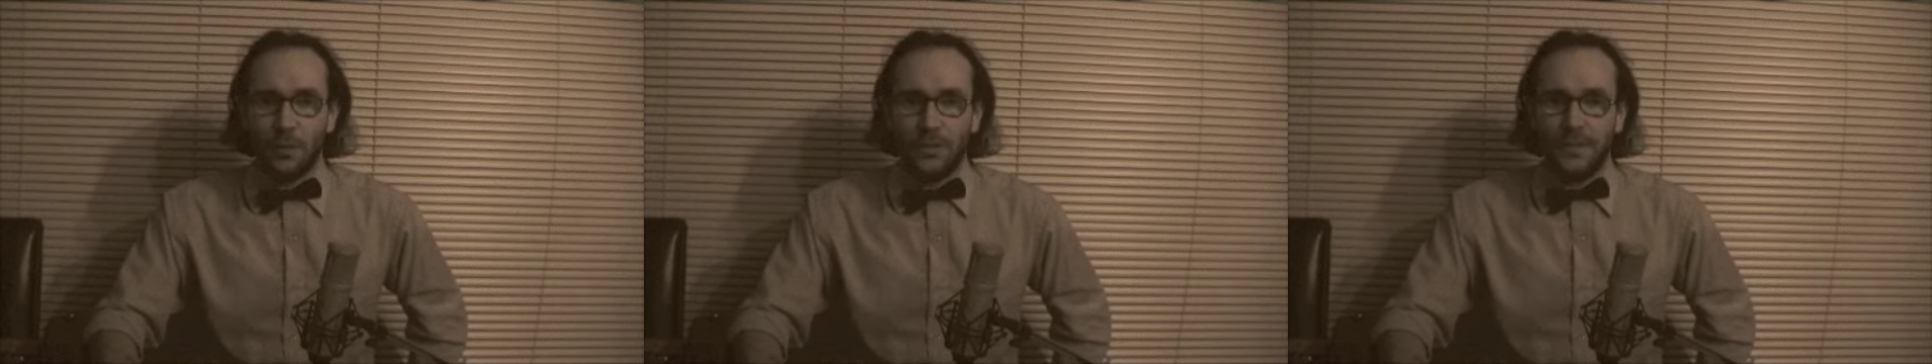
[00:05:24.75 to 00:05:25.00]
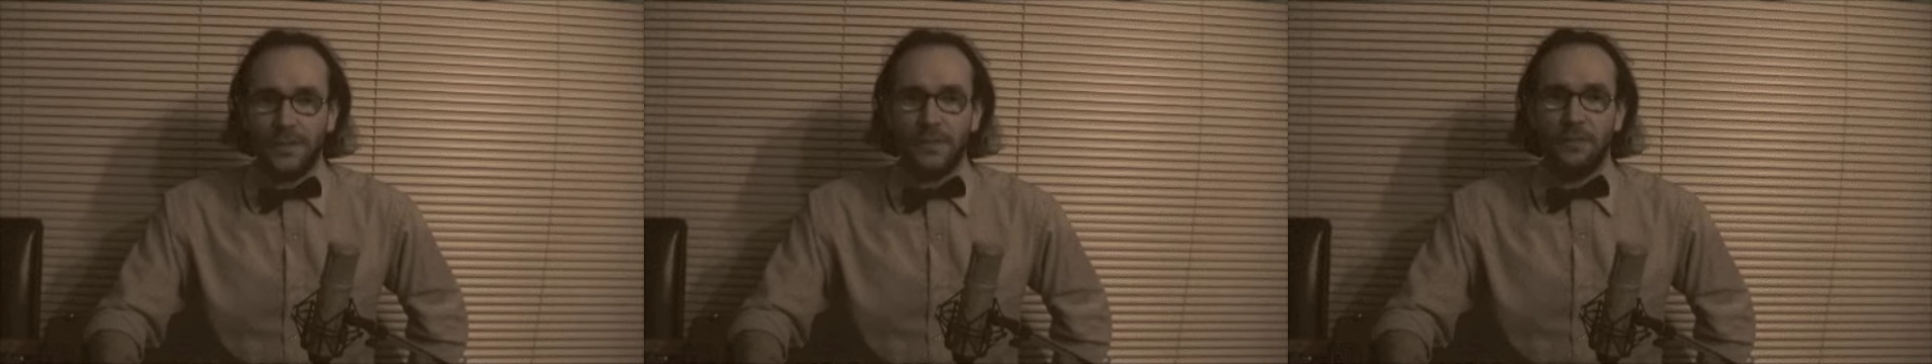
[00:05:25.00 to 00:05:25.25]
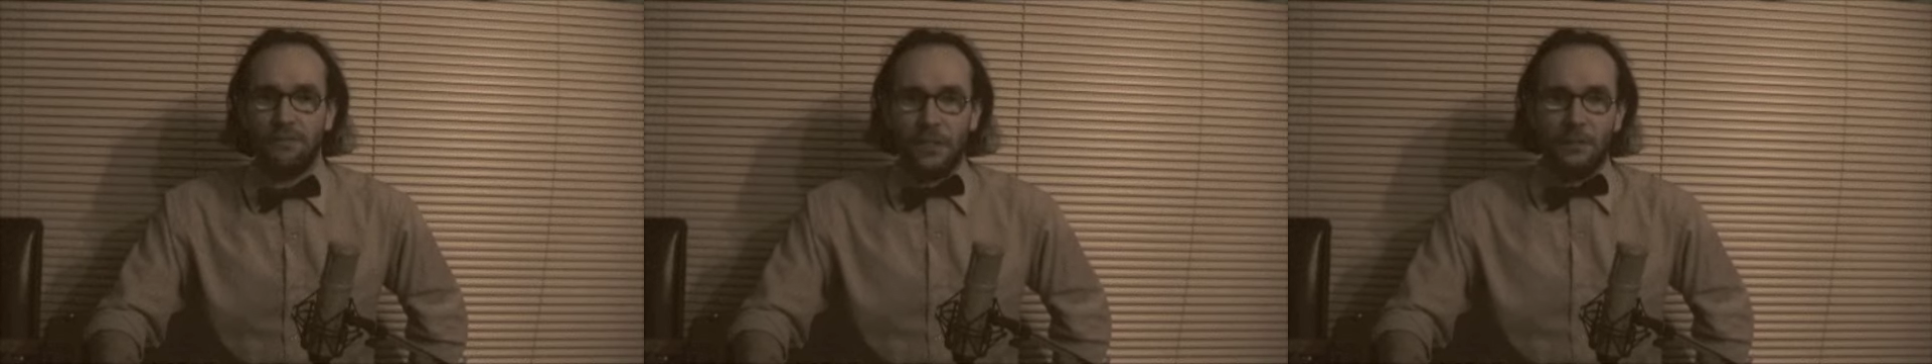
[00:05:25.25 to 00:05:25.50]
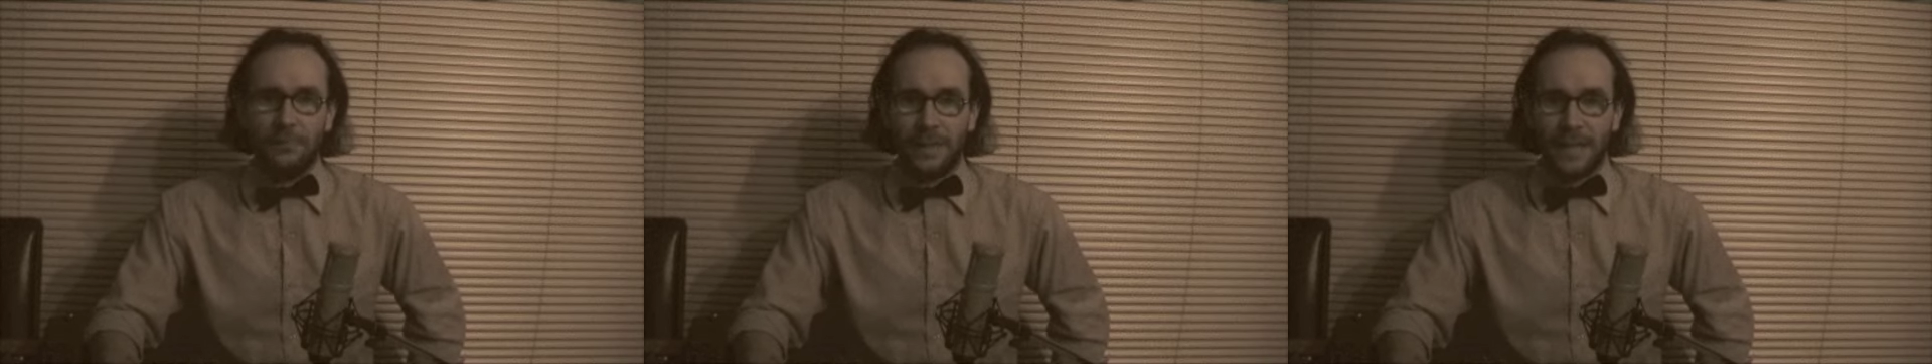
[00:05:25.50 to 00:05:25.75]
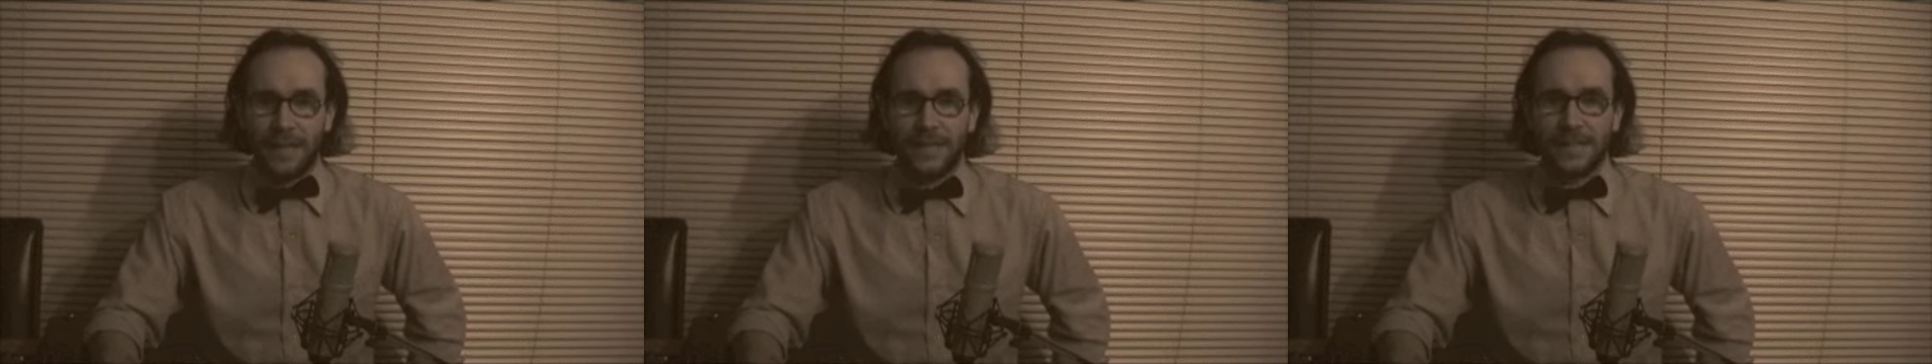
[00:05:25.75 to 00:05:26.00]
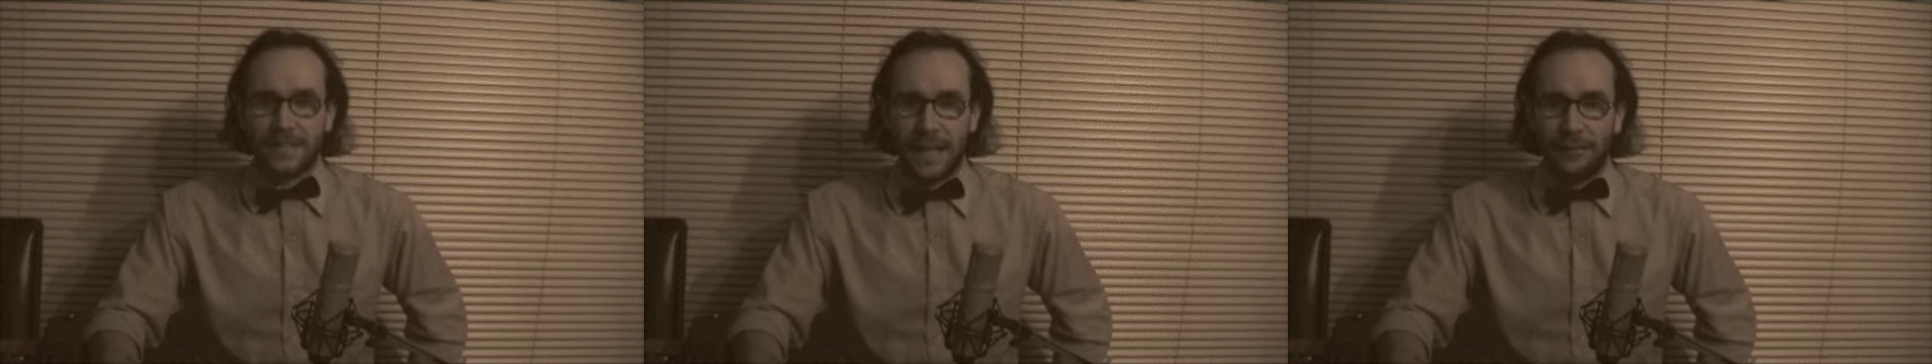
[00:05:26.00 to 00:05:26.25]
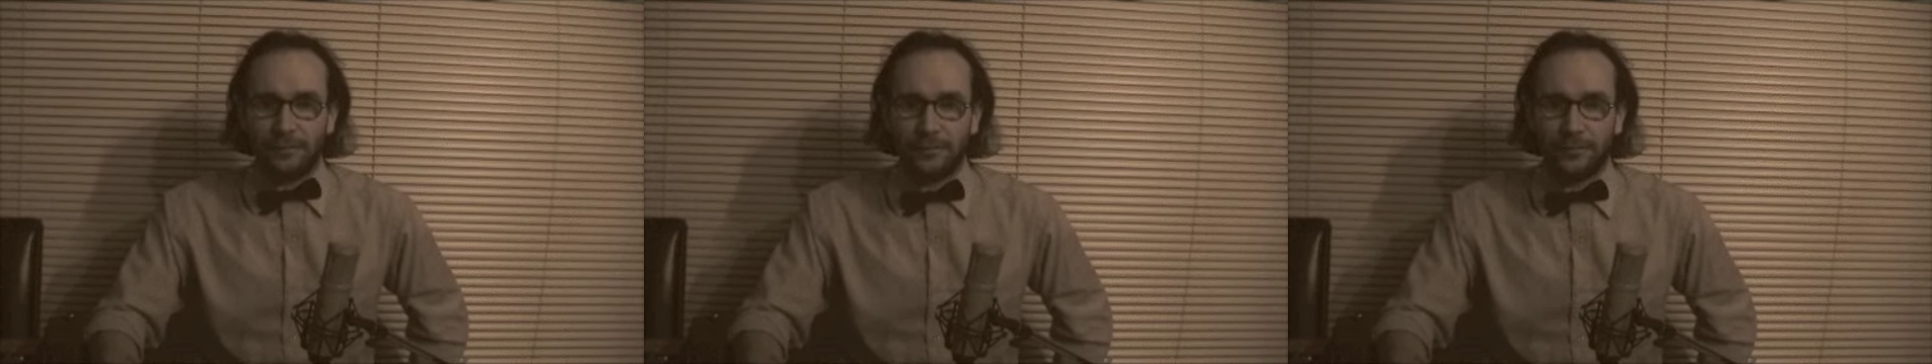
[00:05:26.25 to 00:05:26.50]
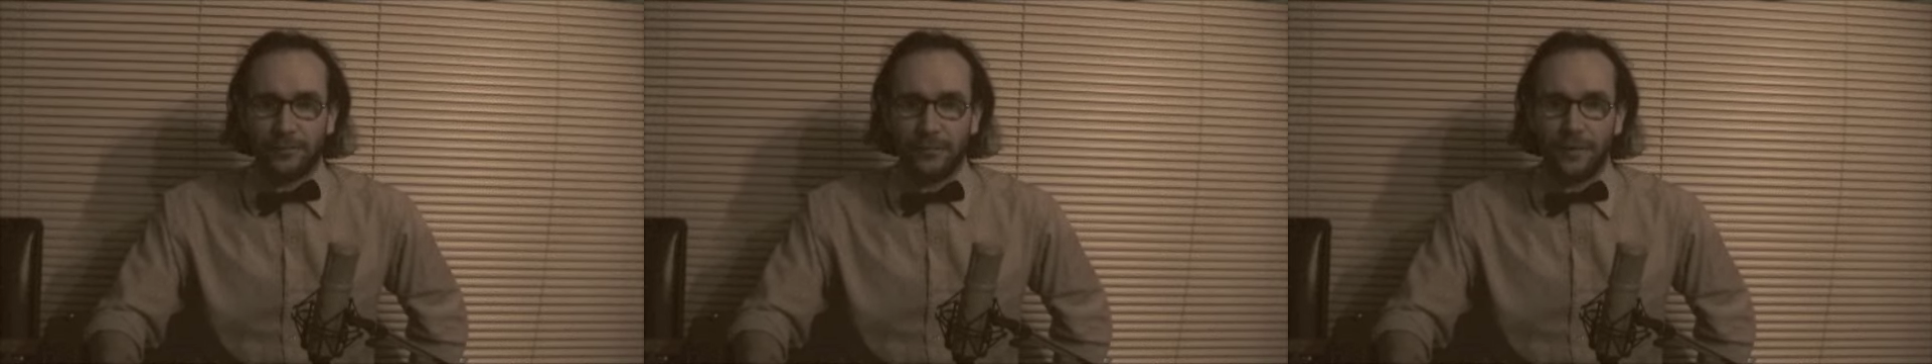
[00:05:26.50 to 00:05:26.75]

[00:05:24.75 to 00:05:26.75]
within the film itself.